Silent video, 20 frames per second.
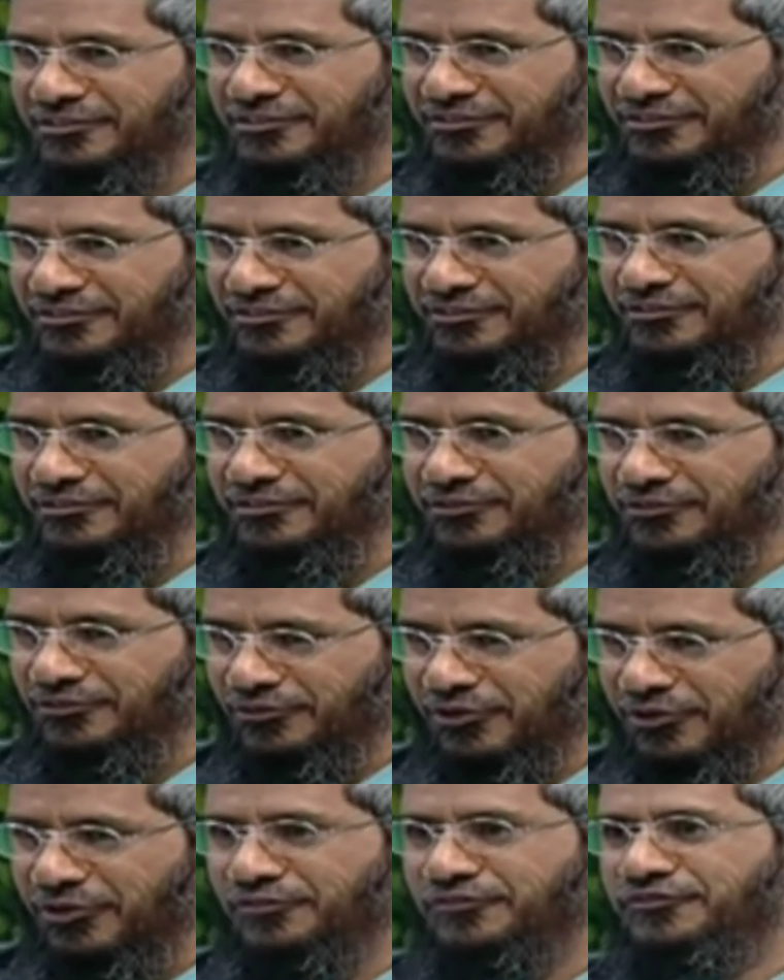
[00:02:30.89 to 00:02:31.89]
of
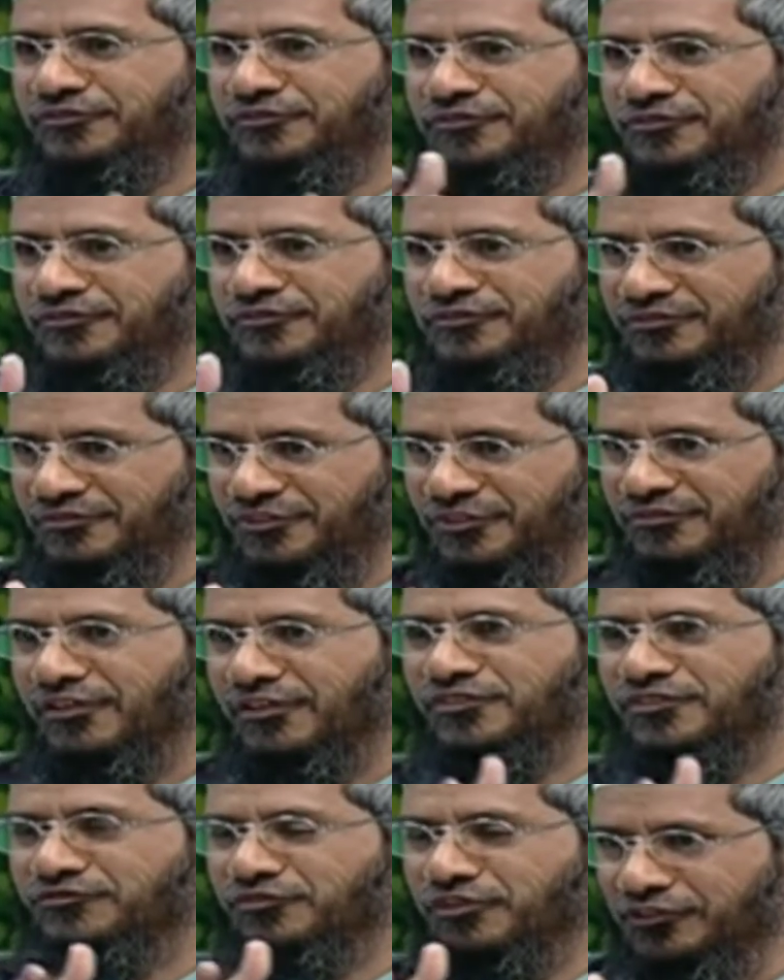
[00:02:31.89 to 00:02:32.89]
the fast was different.
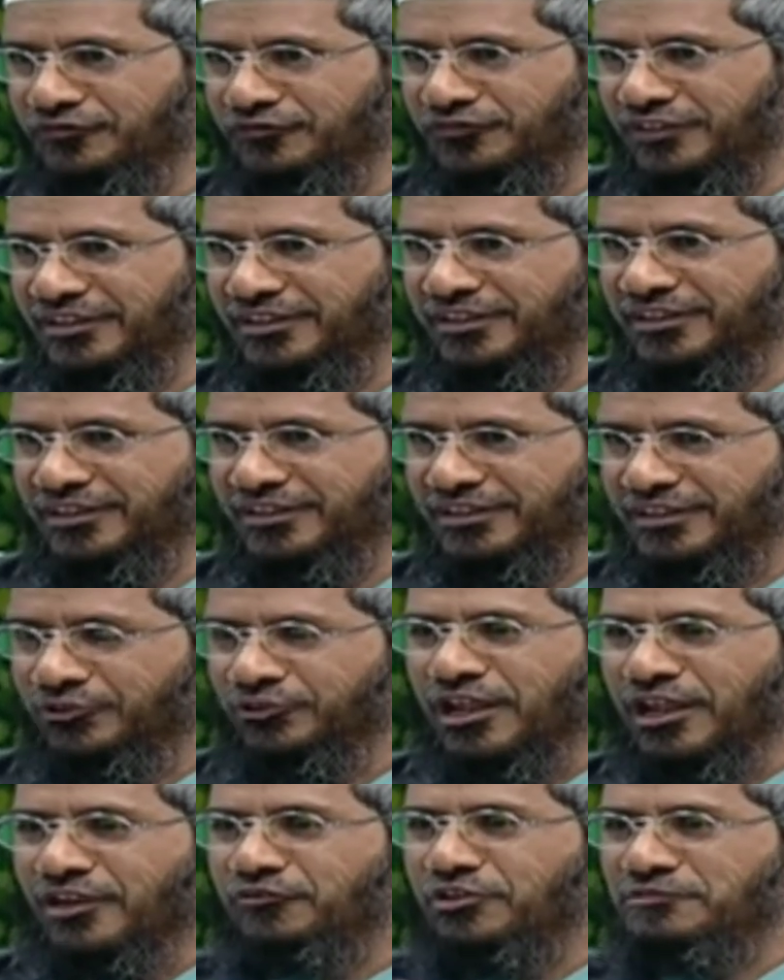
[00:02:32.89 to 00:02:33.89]
They could have only one
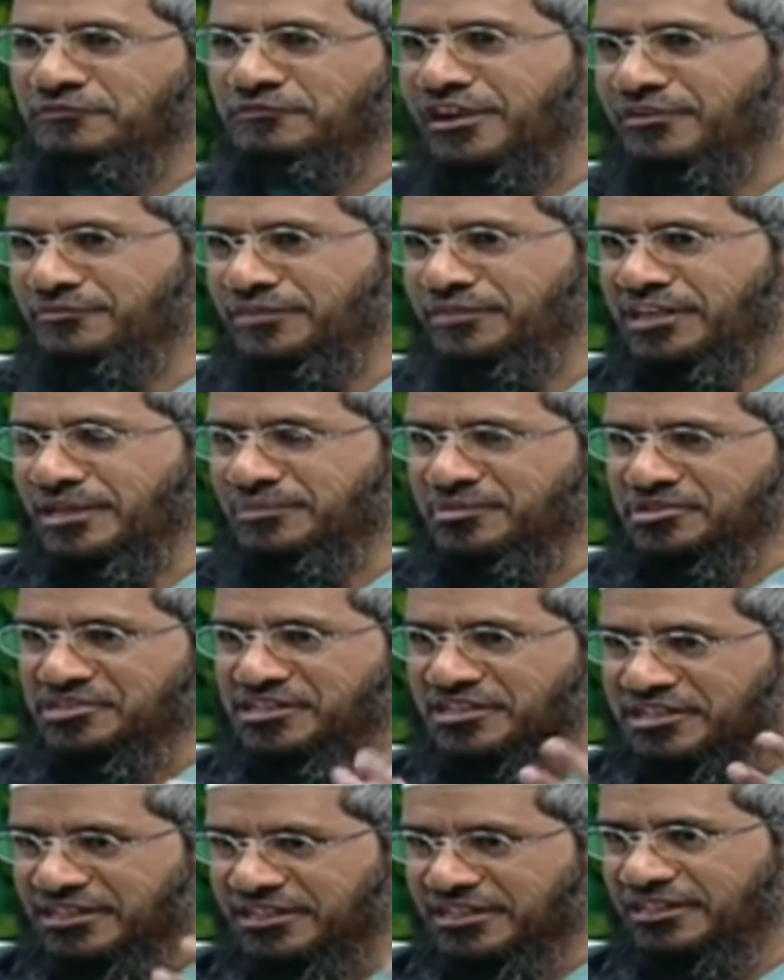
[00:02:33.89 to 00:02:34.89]
meal immediately
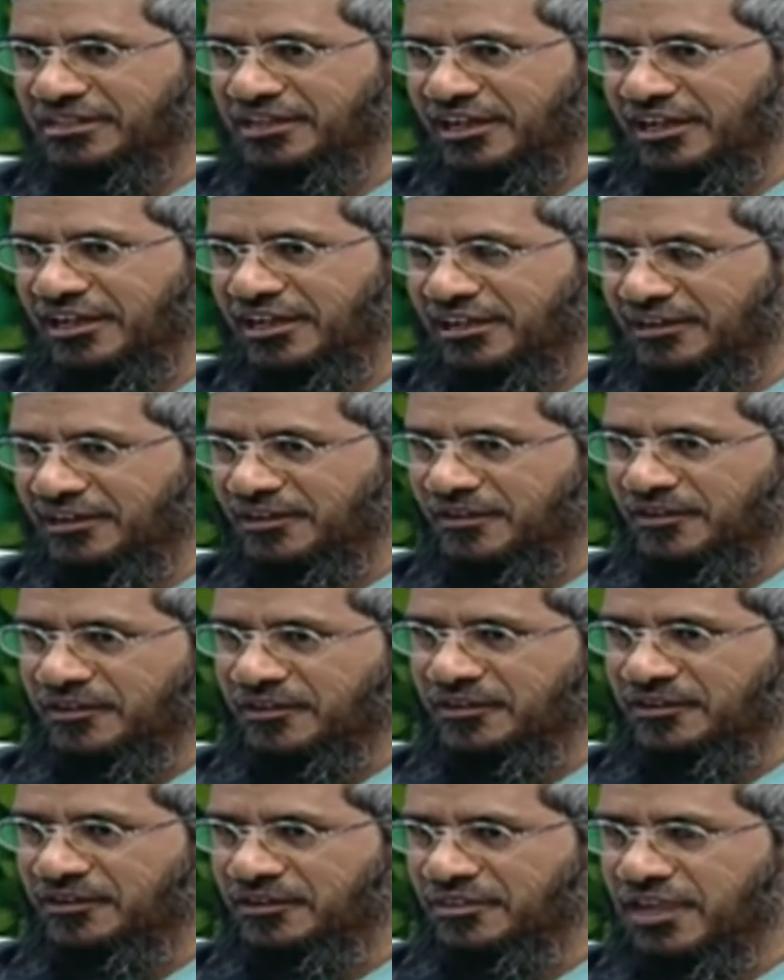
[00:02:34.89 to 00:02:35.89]
after
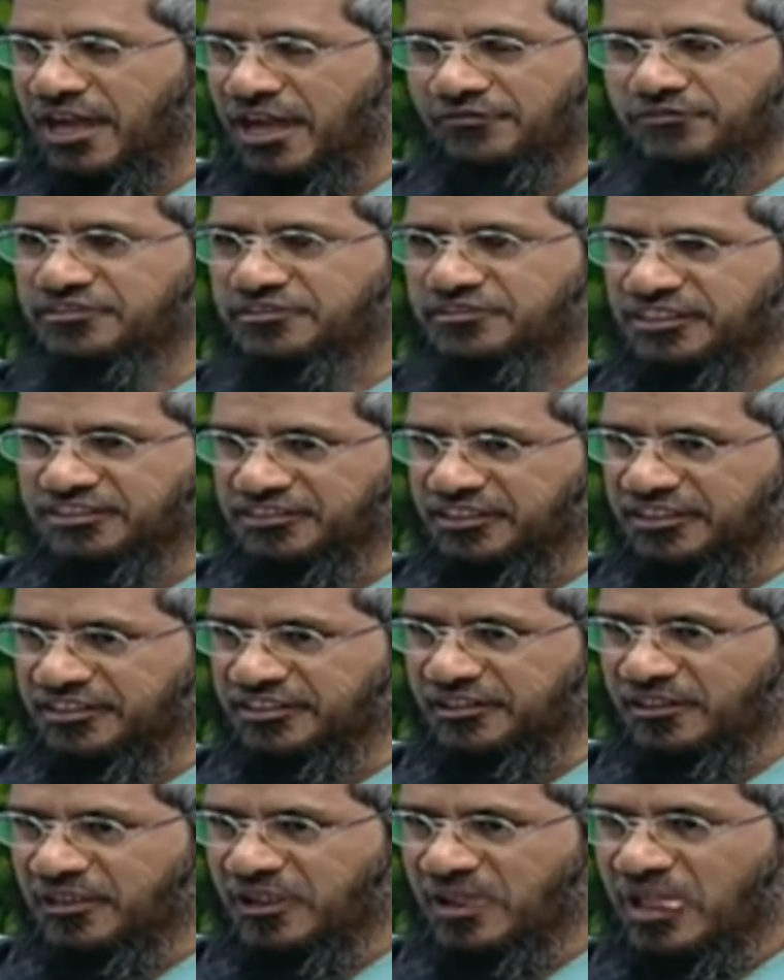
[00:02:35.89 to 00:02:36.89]
sunset. And
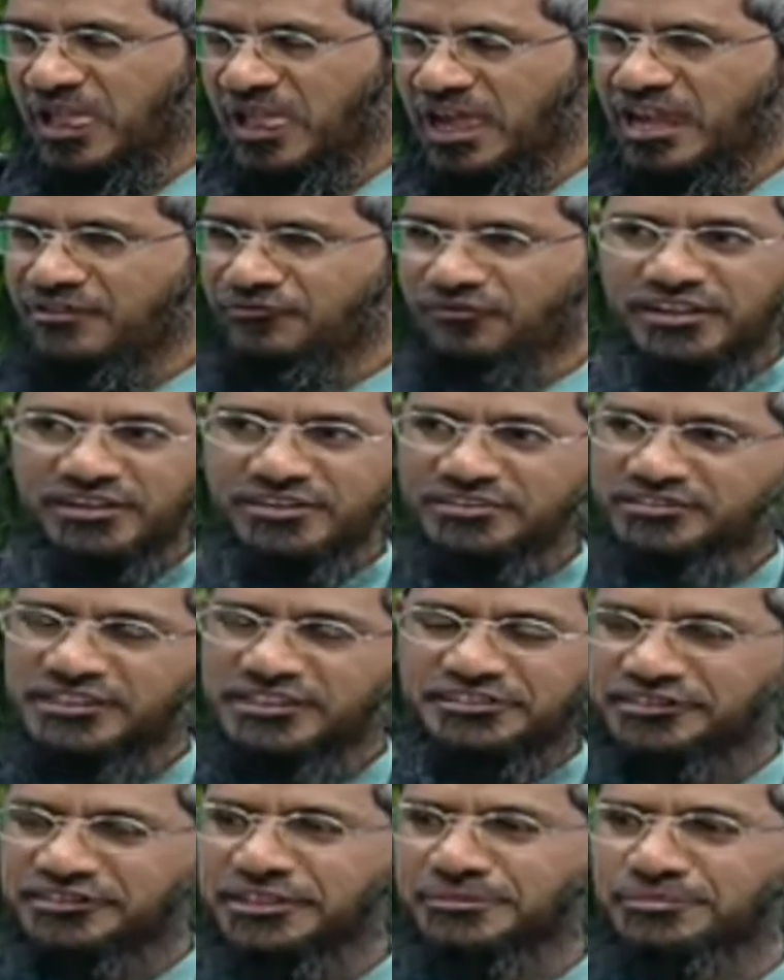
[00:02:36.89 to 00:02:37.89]
once they sleep, they could
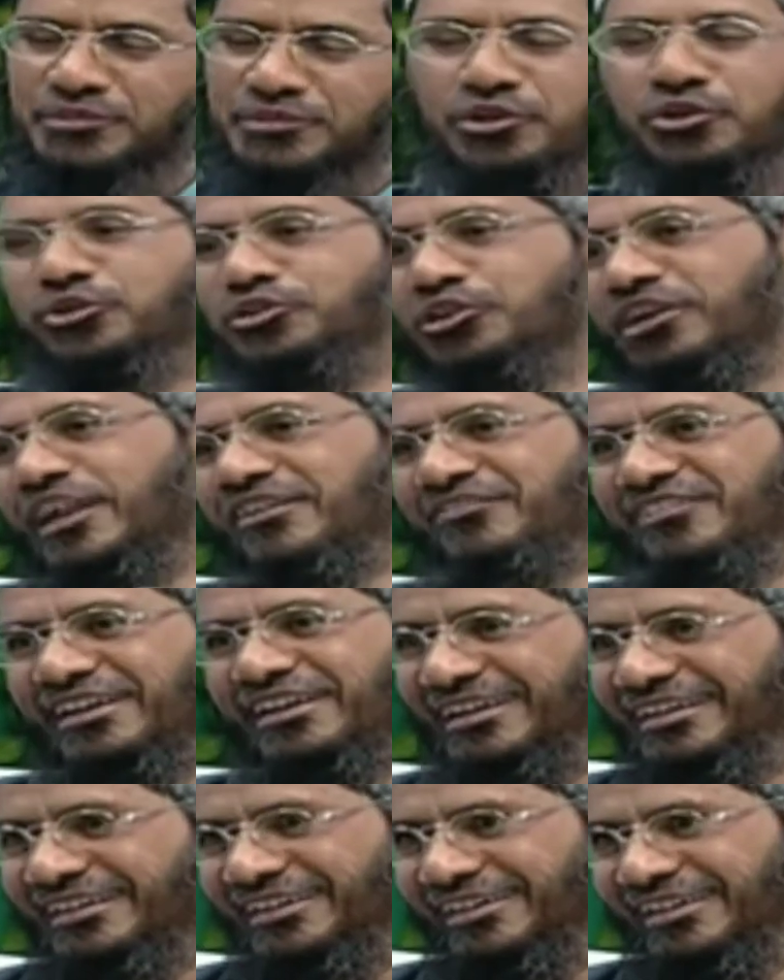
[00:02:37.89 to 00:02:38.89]
not have again
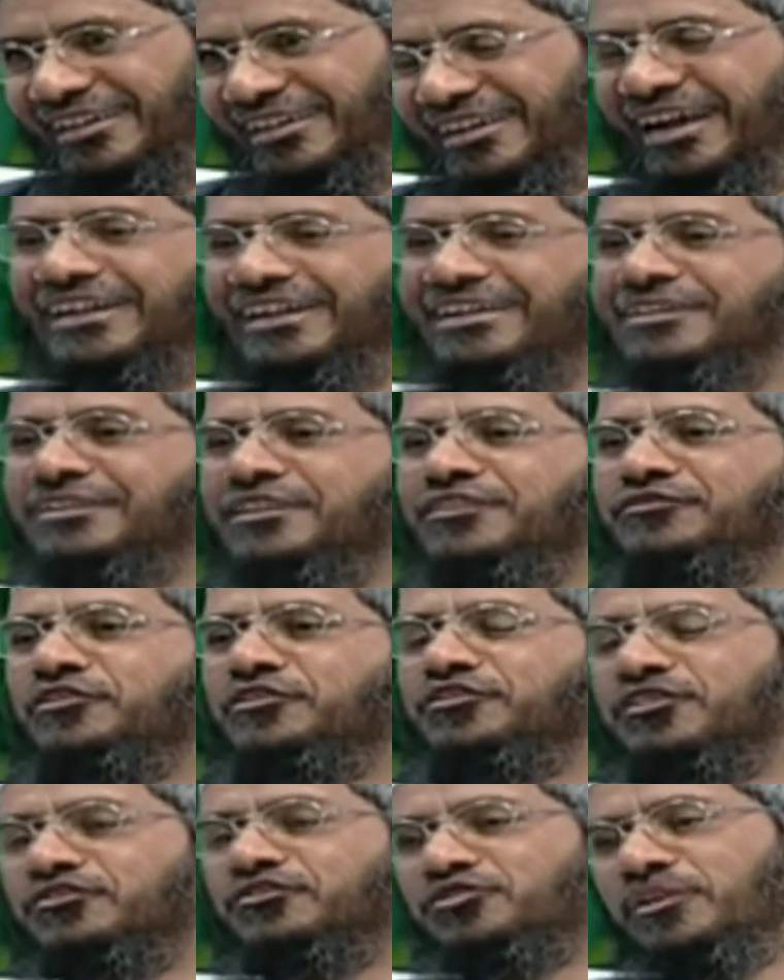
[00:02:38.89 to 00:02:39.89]
until this verse of Surah Baqarah
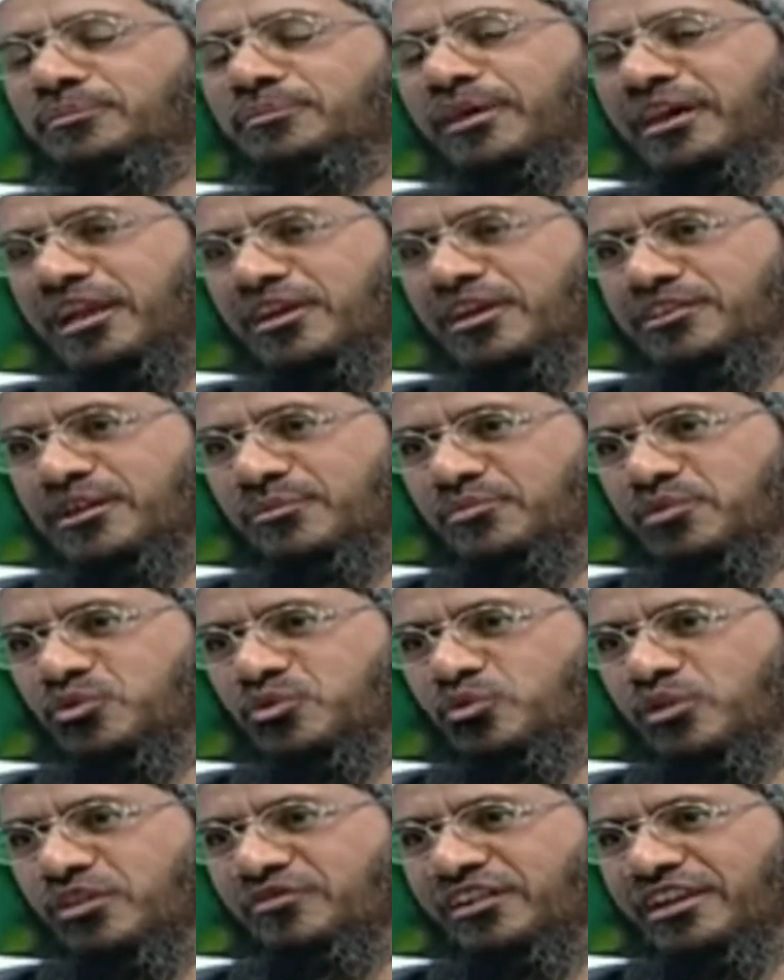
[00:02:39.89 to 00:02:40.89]
chapter 2 verse 97
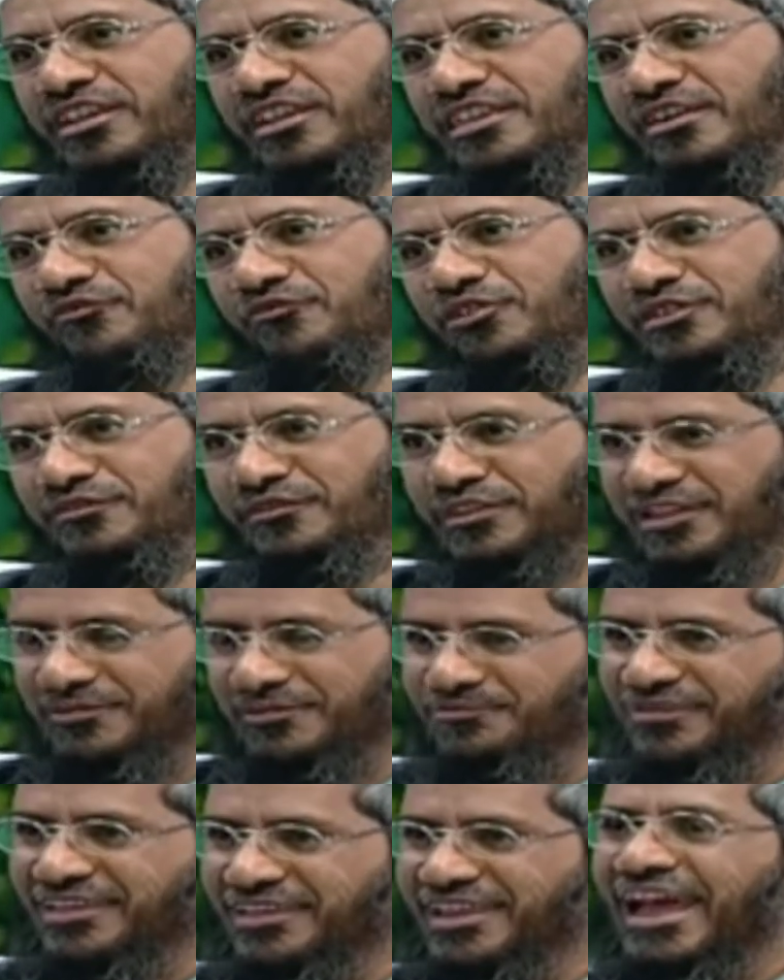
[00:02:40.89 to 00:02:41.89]
was revealed. And
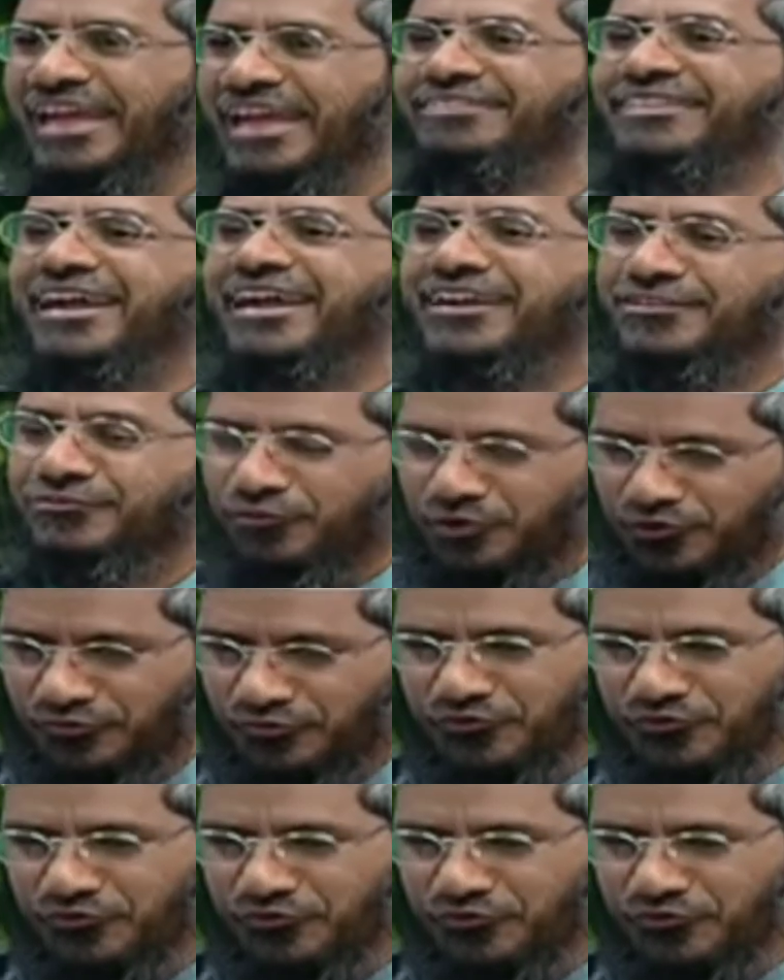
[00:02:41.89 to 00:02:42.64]
that's what we follow today.